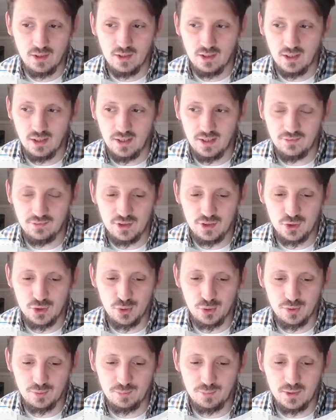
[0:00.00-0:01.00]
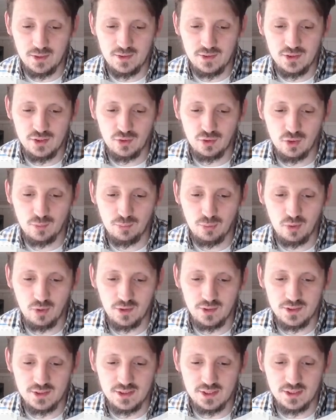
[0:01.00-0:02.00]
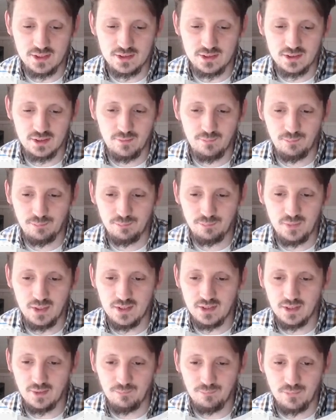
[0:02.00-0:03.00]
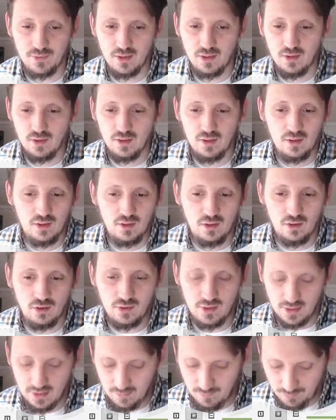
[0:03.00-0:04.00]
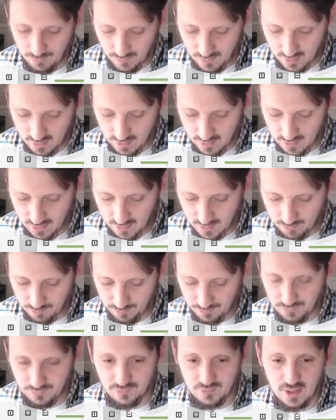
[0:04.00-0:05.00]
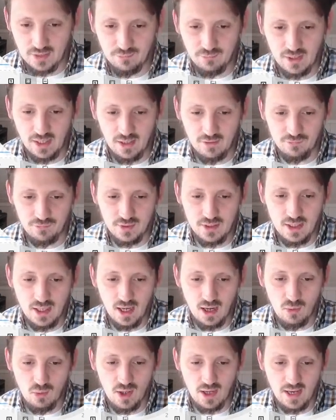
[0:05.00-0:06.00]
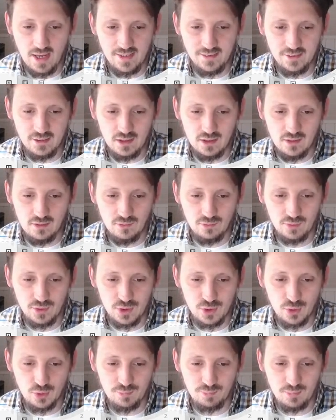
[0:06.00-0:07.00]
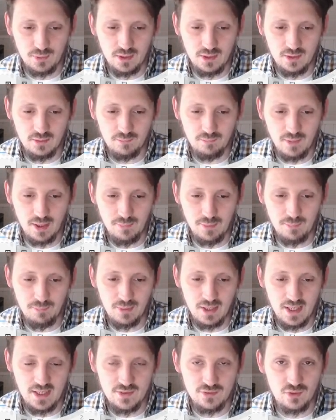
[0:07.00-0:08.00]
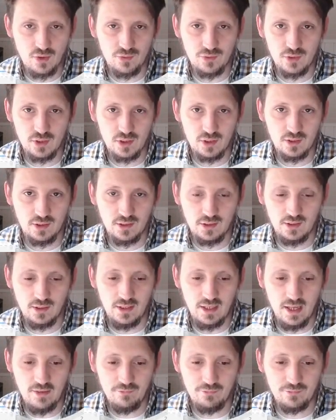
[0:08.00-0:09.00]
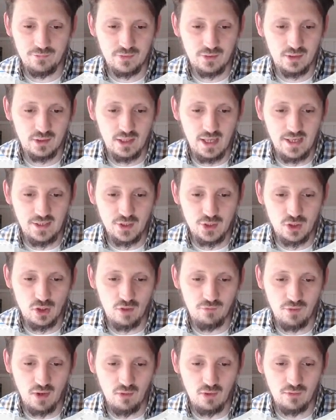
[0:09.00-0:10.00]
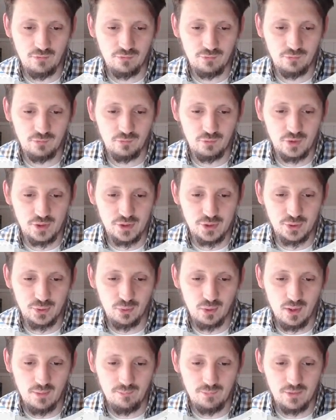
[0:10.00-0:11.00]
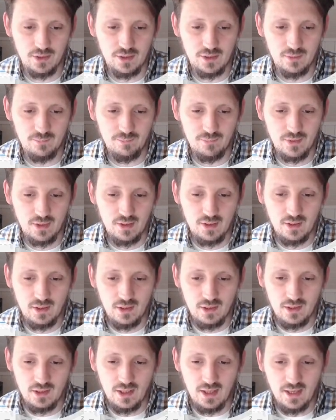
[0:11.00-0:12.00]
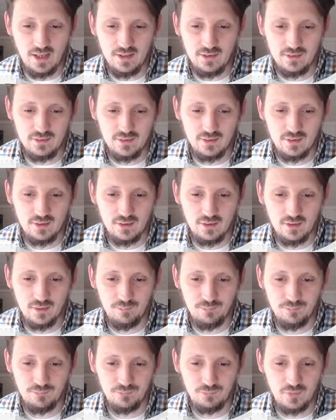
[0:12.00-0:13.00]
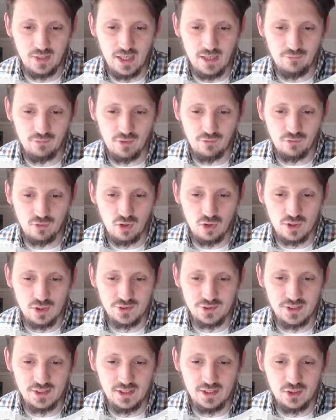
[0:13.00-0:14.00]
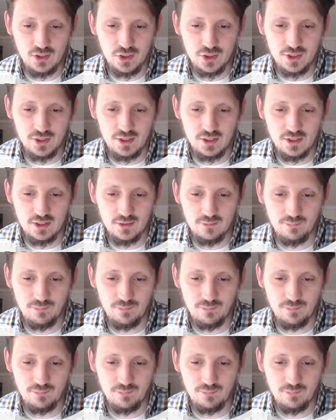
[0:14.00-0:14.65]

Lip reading: and this should be 0.6 meter. Okay, then we have here our handle, which should be maybe placed on the left edge of our fridge door here. And we have, of course, a hinge here,